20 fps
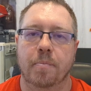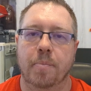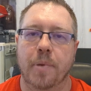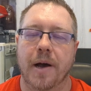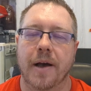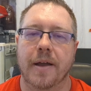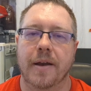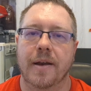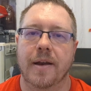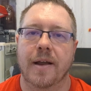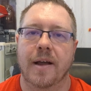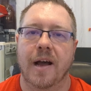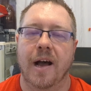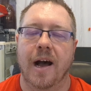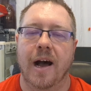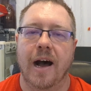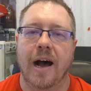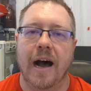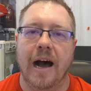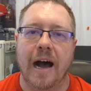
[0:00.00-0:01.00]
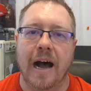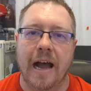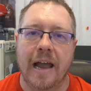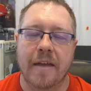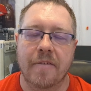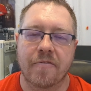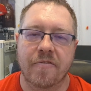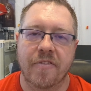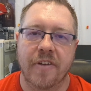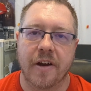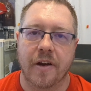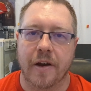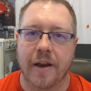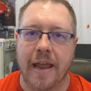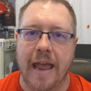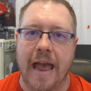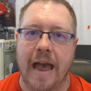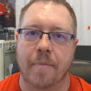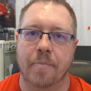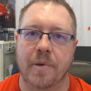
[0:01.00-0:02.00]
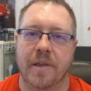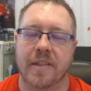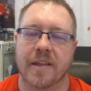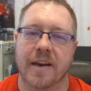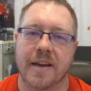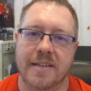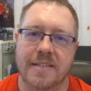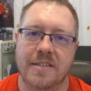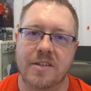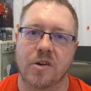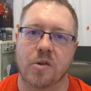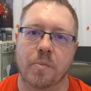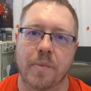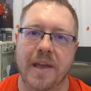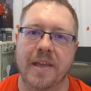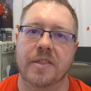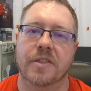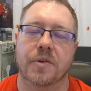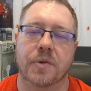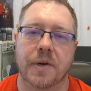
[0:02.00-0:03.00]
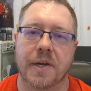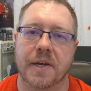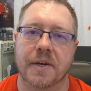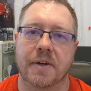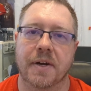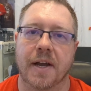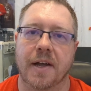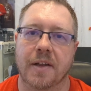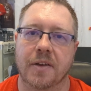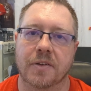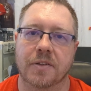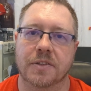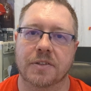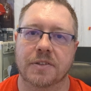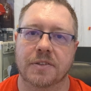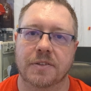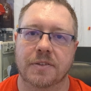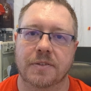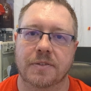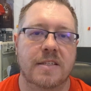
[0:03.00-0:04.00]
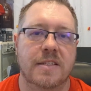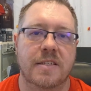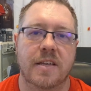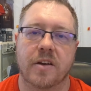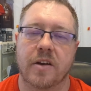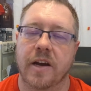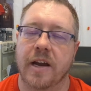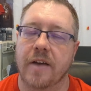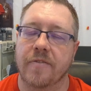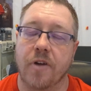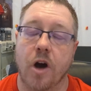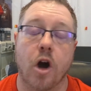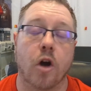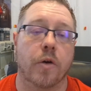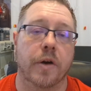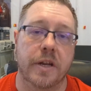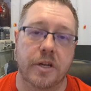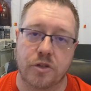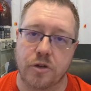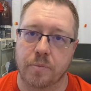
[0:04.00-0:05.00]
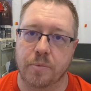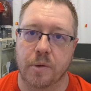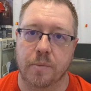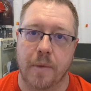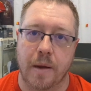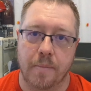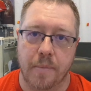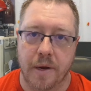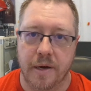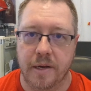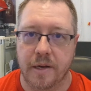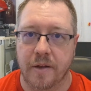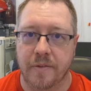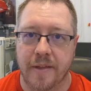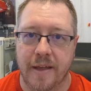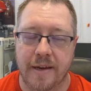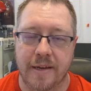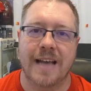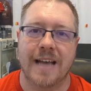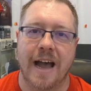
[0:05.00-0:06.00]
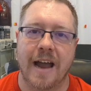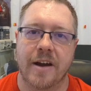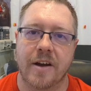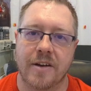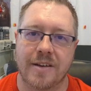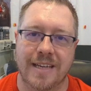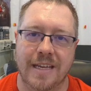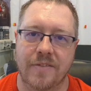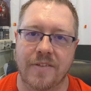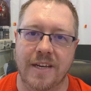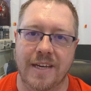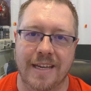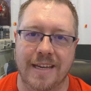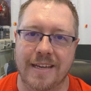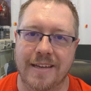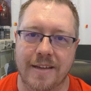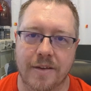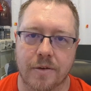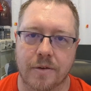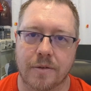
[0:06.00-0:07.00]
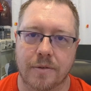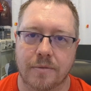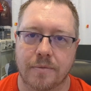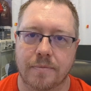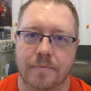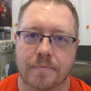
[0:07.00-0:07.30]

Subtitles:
But I am very happy that I still made $300, considering I've already tripled my money on that entire DVD deal.